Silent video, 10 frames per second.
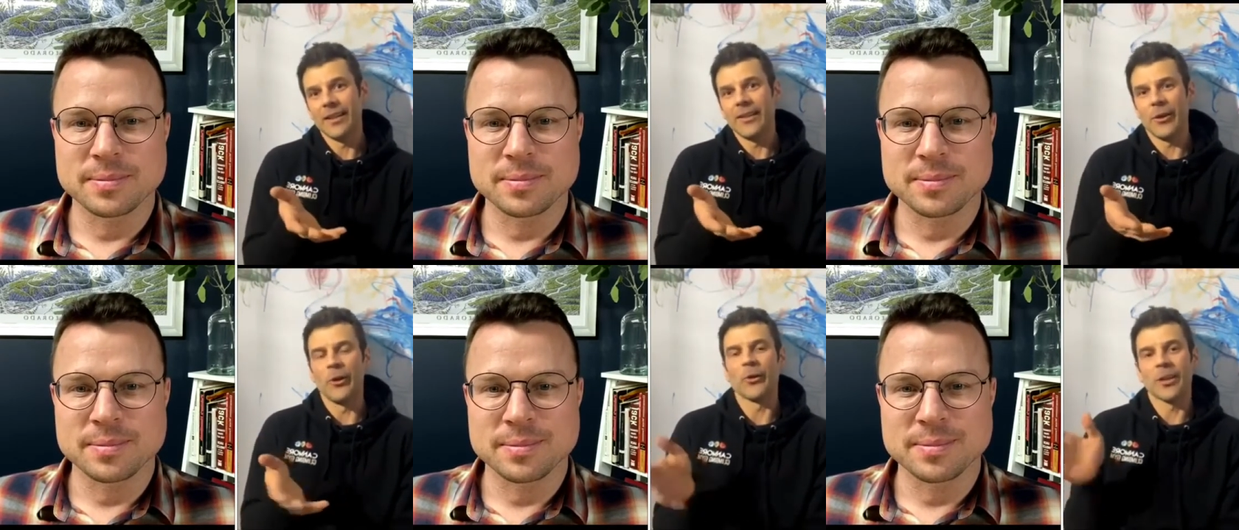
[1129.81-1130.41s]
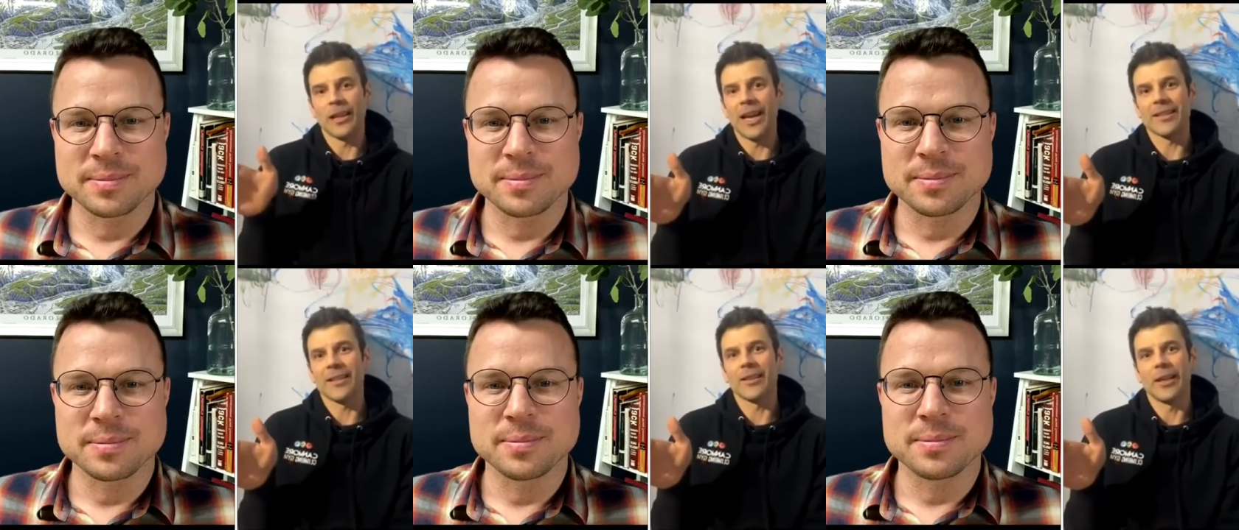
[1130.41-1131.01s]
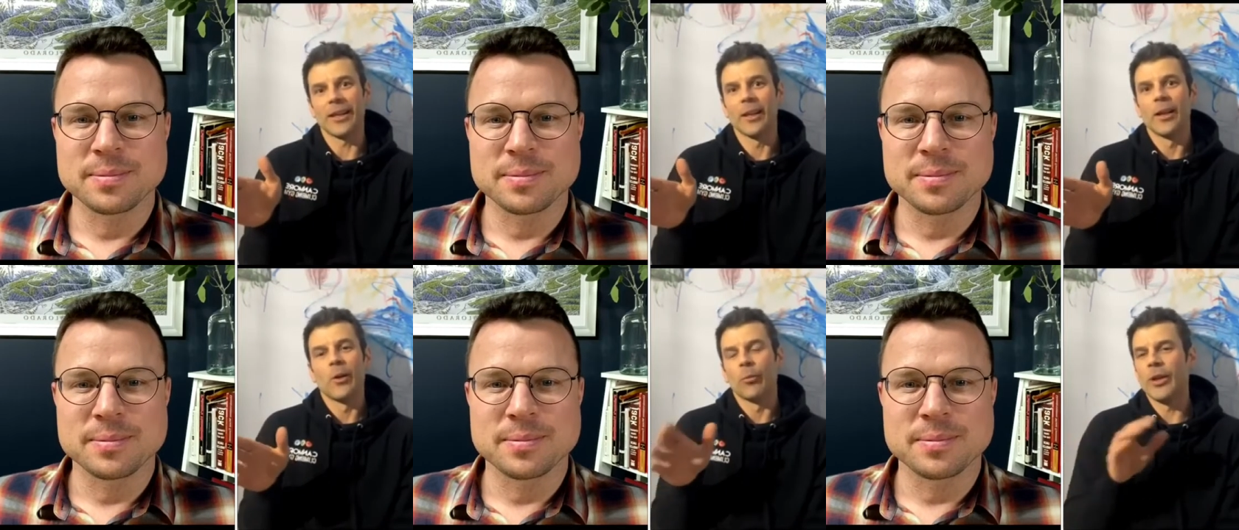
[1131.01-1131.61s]
Speaker 1: You know, it was classic like
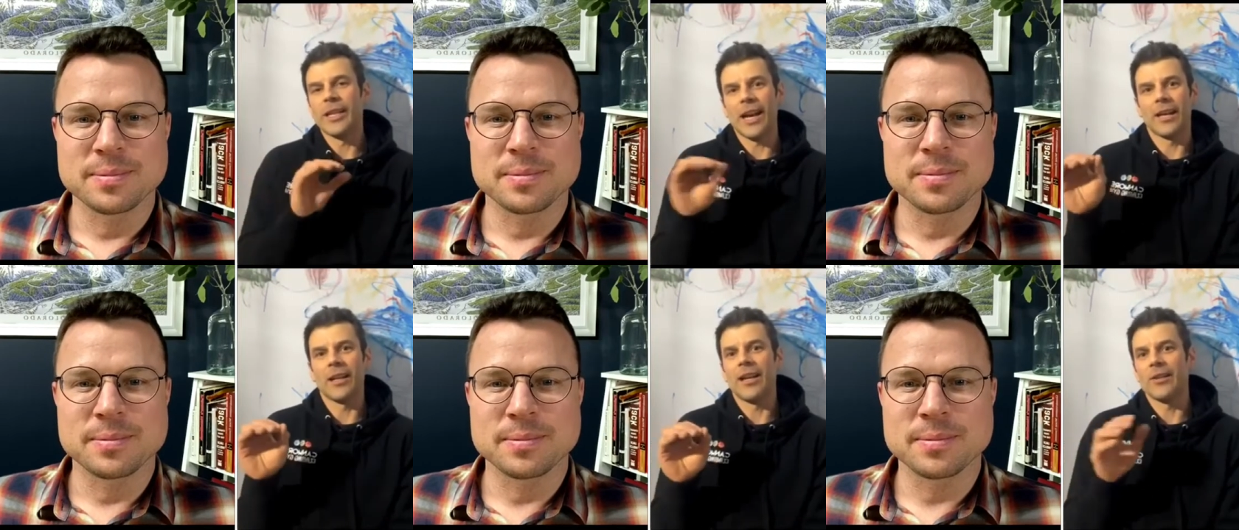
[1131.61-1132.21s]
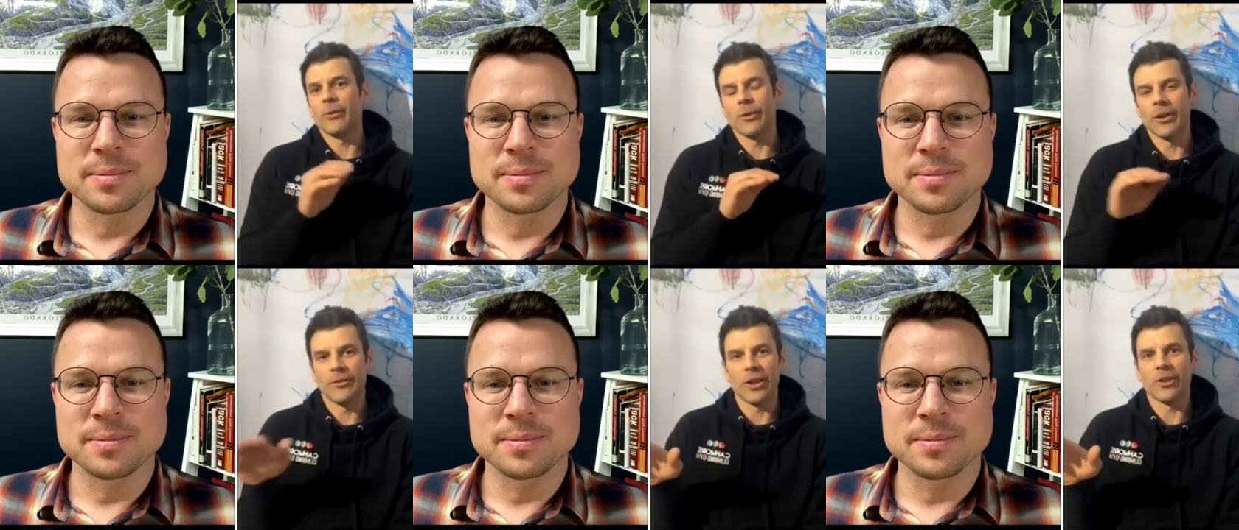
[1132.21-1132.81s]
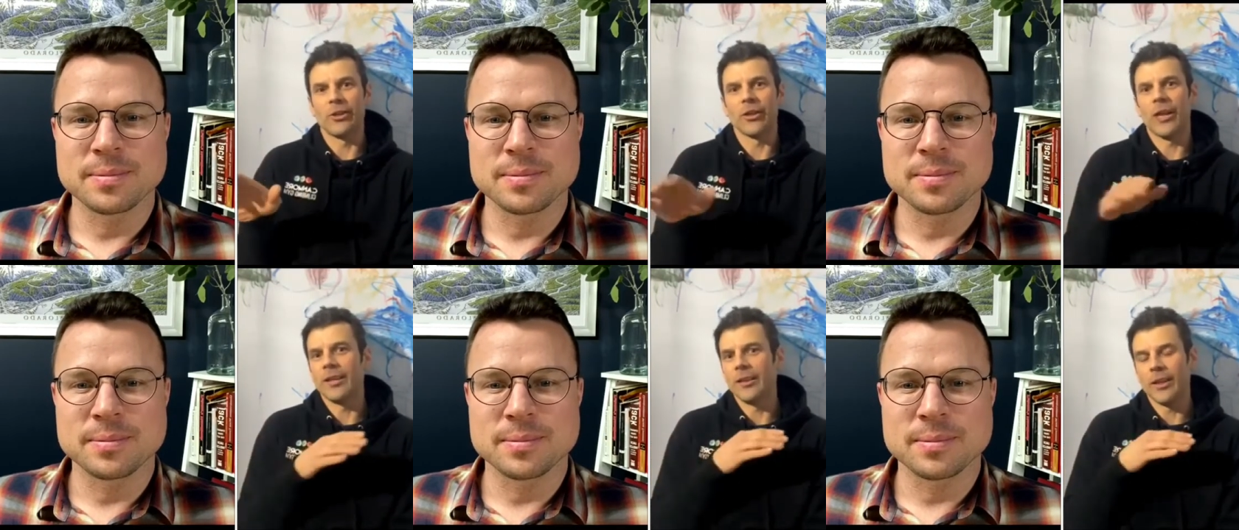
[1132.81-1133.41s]
pre-catalyzed through a conventional
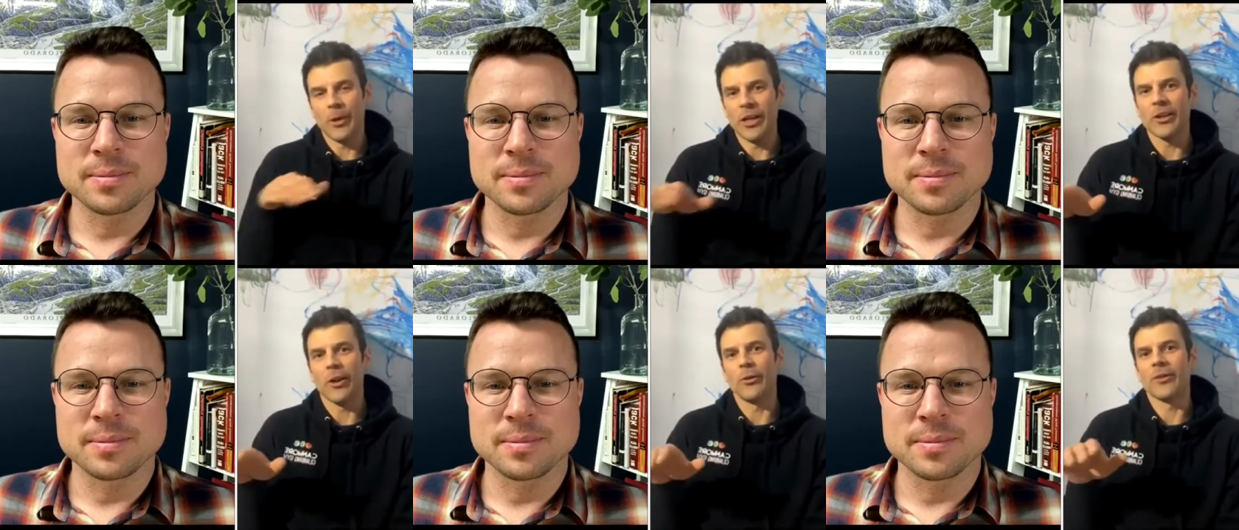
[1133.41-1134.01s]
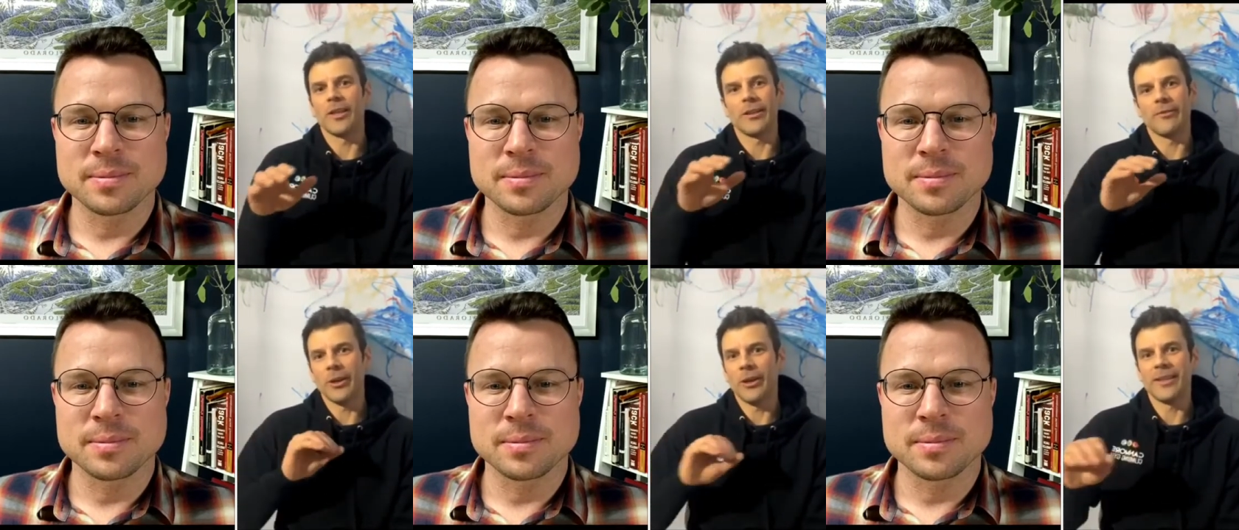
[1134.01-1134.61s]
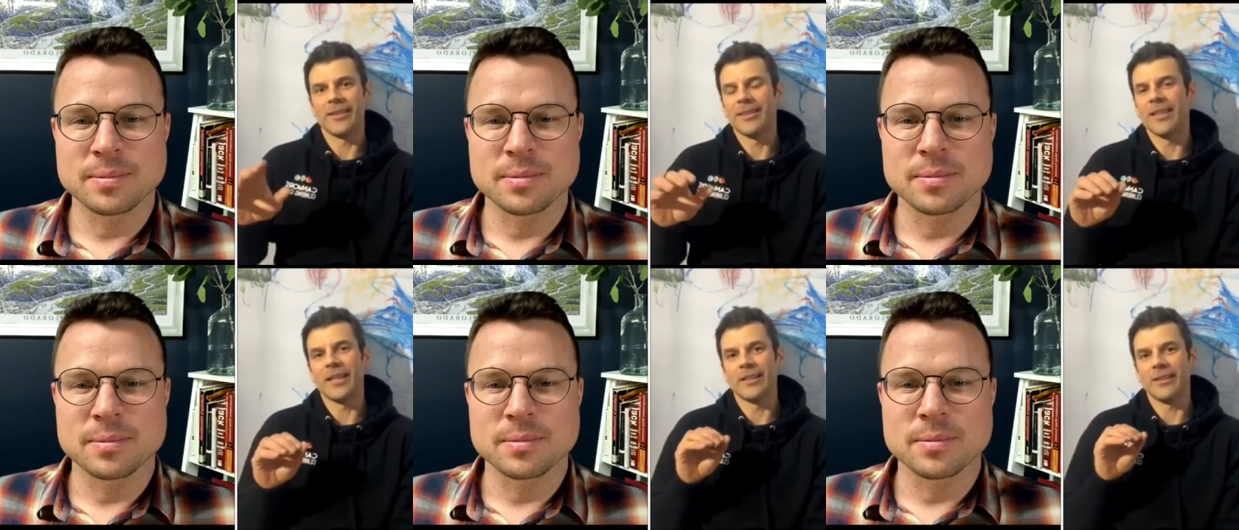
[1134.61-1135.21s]
gun, many coats, like very tight,